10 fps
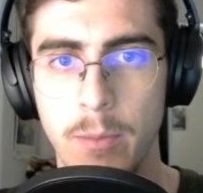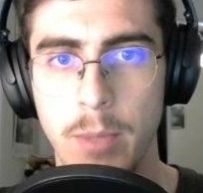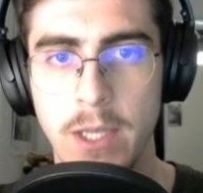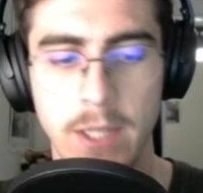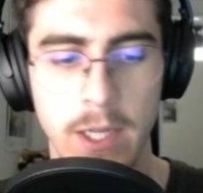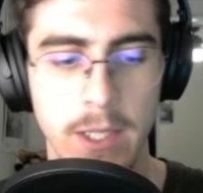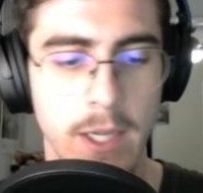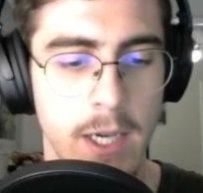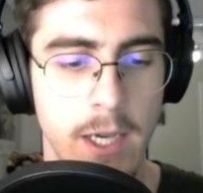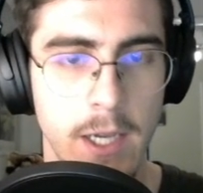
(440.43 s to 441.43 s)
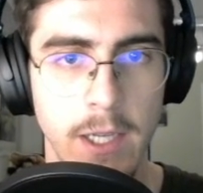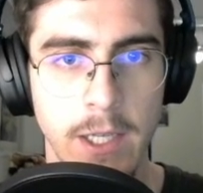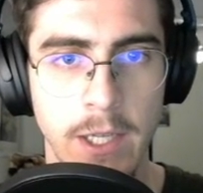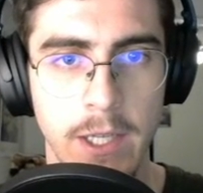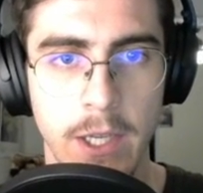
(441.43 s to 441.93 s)
Paste it uh,
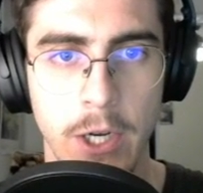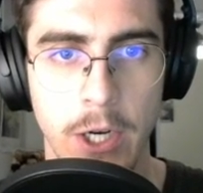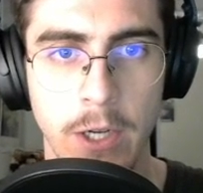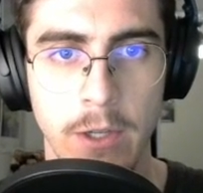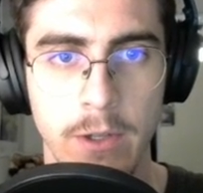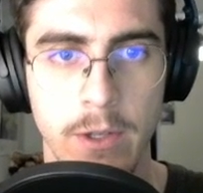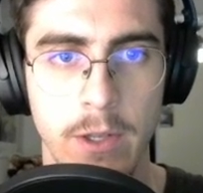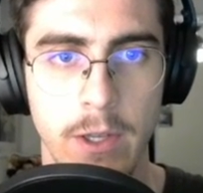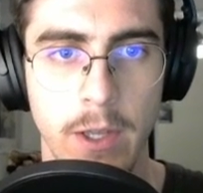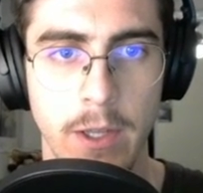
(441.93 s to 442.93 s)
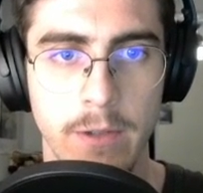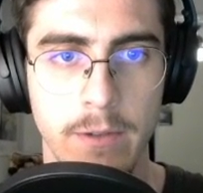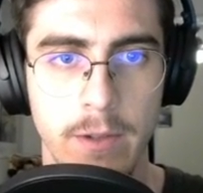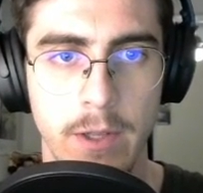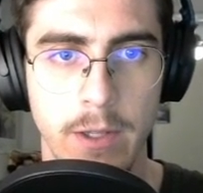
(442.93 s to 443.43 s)
into here,
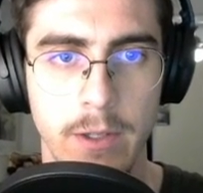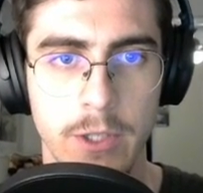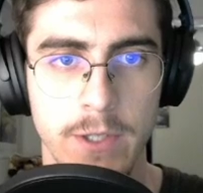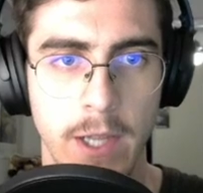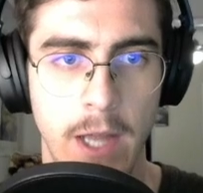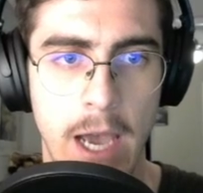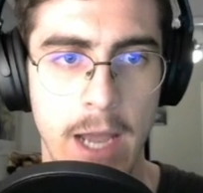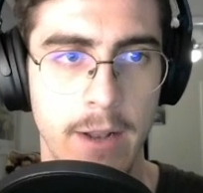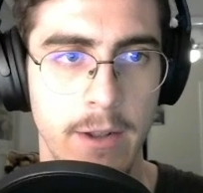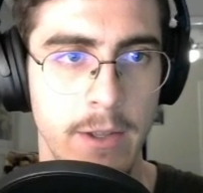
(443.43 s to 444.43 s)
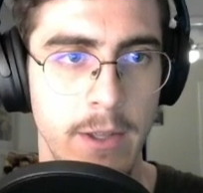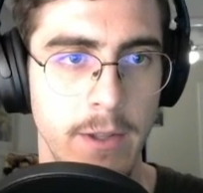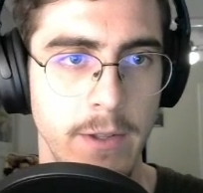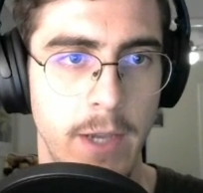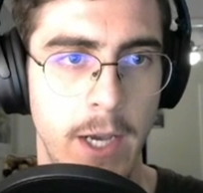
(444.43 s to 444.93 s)
just like that.
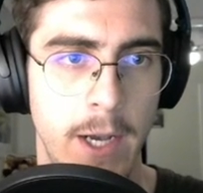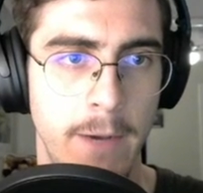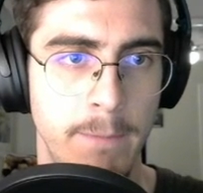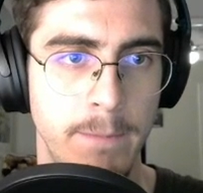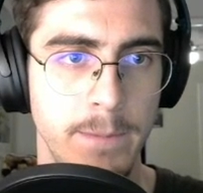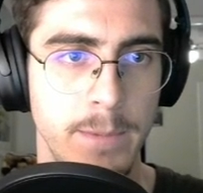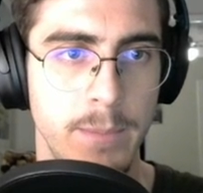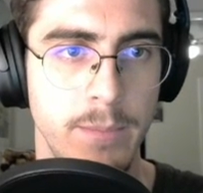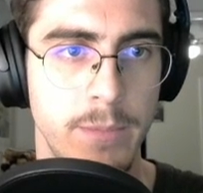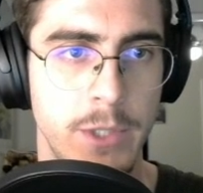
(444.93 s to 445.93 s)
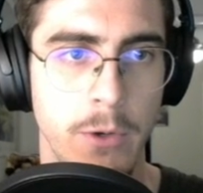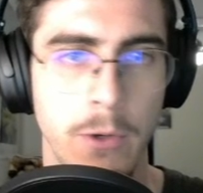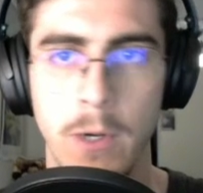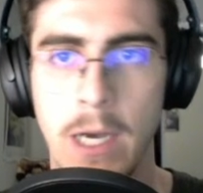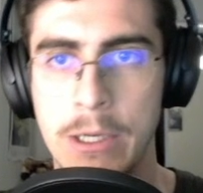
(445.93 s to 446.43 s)
Um, so
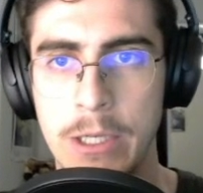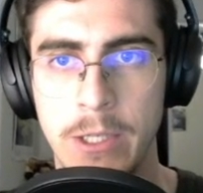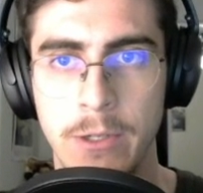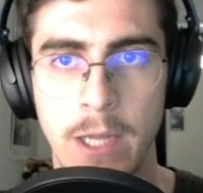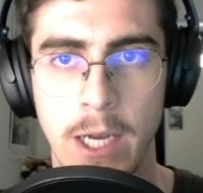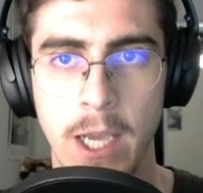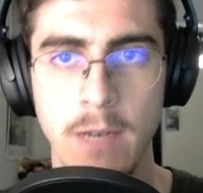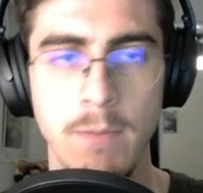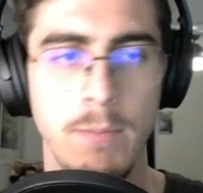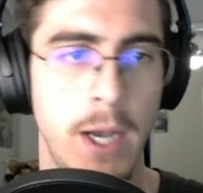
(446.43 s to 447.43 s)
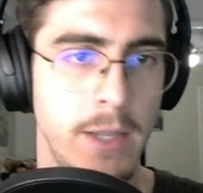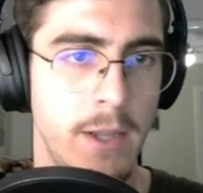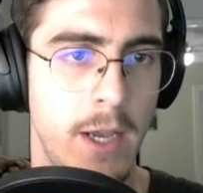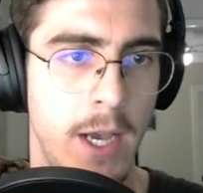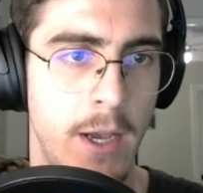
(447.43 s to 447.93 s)
cool. I don't need to do that again,
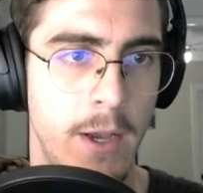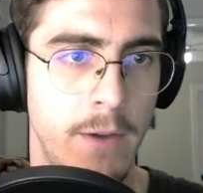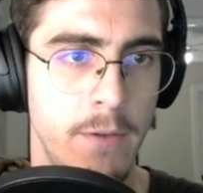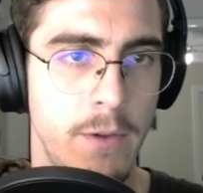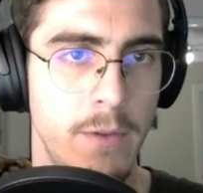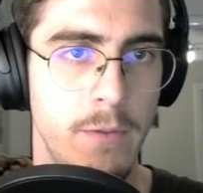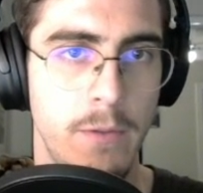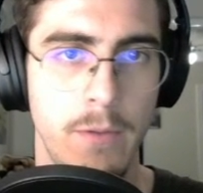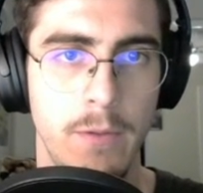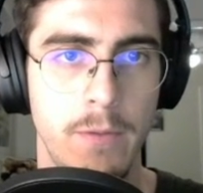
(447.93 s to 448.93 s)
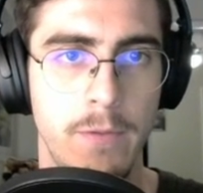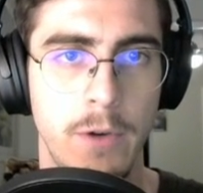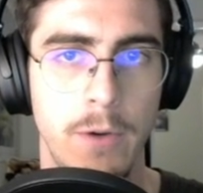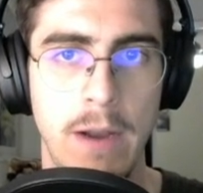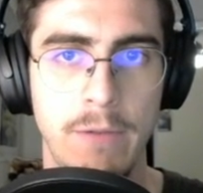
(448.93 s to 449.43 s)
but uh,
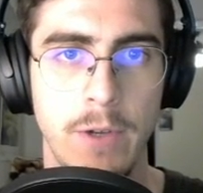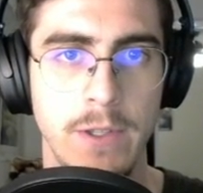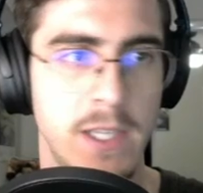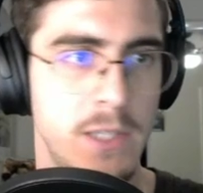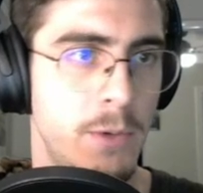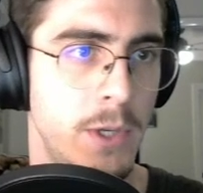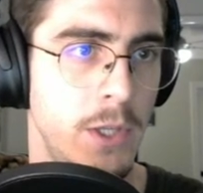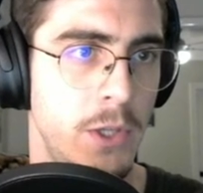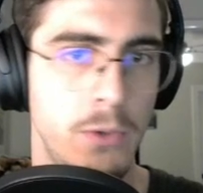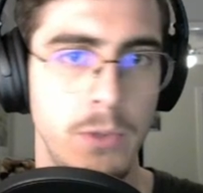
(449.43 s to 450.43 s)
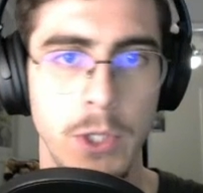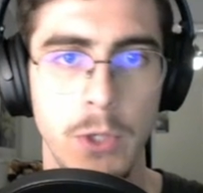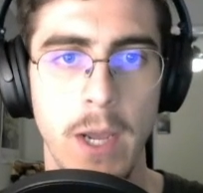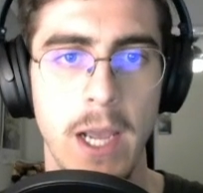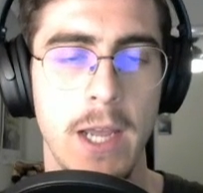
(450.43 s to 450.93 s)
for reference, that's what you
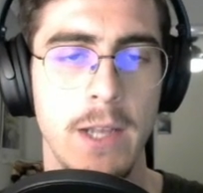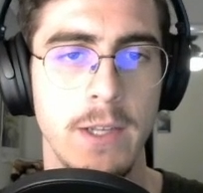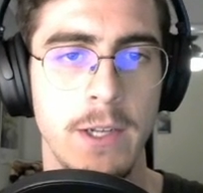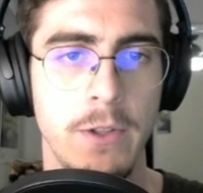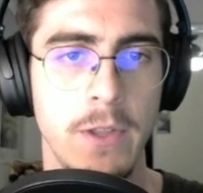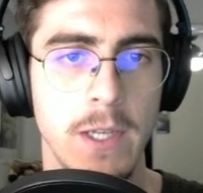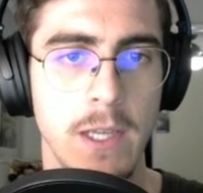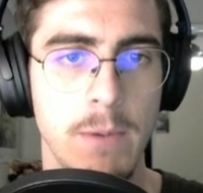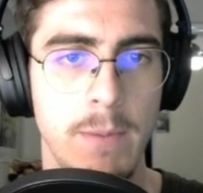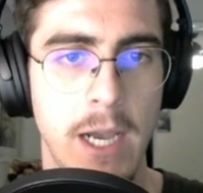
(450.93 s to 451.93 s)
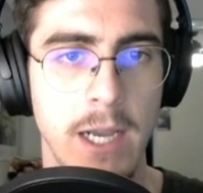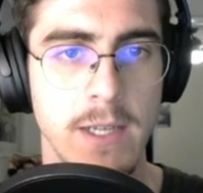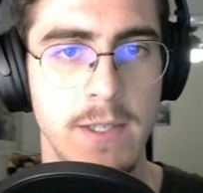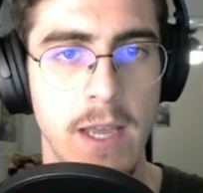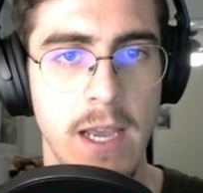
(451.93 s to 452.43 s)
do. And another thing to keep in mind
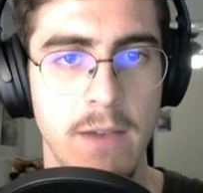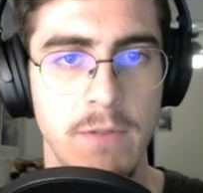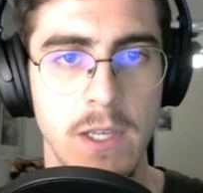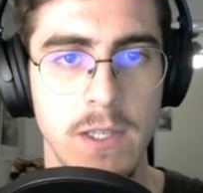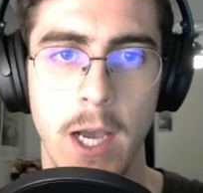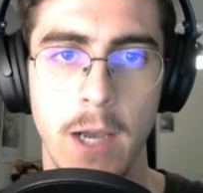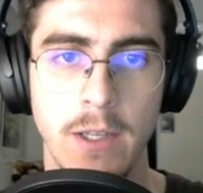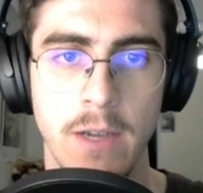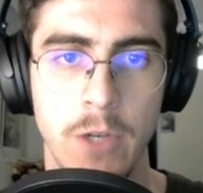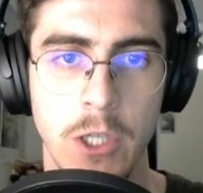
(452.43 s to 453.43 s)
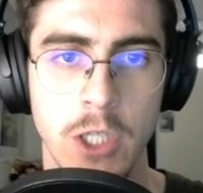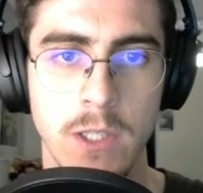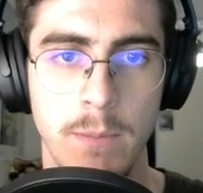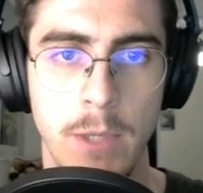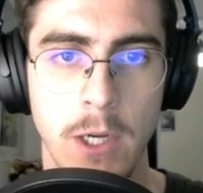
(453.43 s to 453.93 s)
is they have these uh, definitions
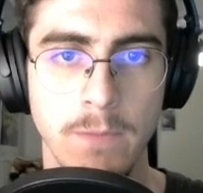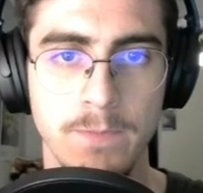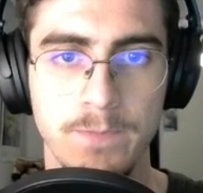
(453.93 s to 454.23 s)
up here.